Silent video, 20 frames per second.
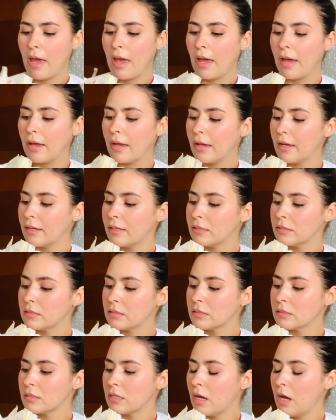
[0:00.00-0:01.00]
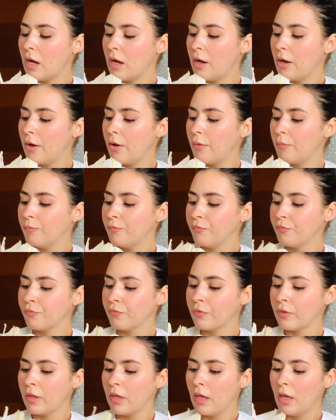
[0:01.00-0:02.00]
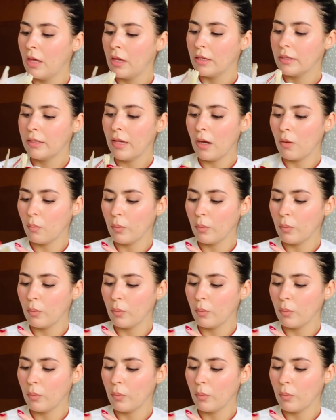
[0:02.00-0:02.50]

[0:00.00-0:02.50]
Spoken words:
And yeah,